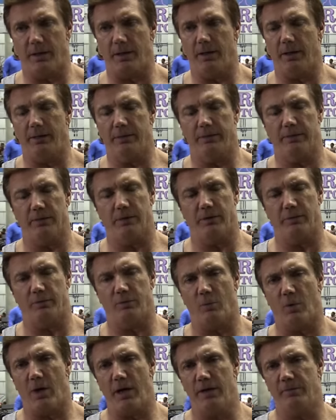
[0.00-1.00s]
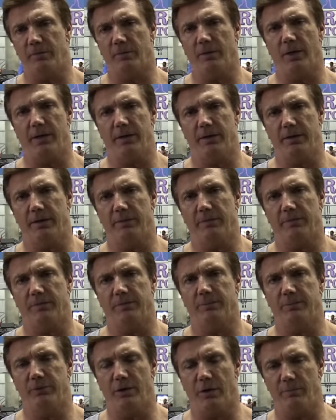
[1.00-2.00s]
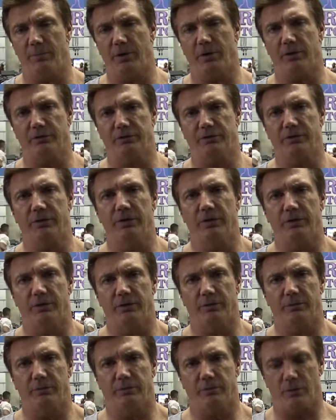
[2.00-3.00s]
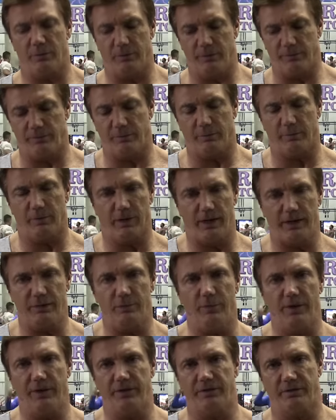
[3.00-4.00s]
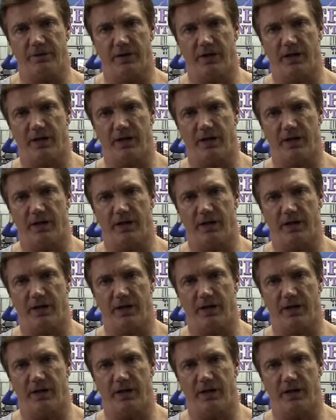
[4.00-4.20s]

a wide variety of dumbbells going from lightweights to